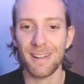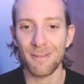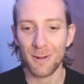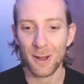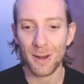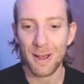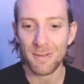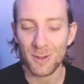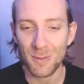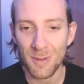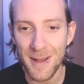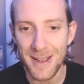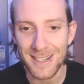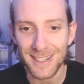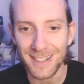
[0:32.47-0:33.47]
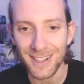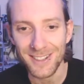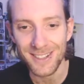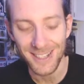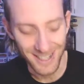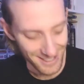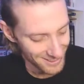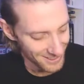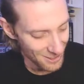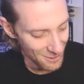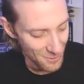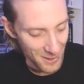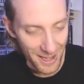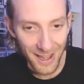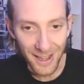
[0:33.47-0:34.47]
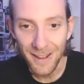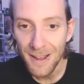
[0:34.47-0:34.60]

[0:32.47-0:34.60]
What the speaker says: We're going to have some amazing content. So, yeah,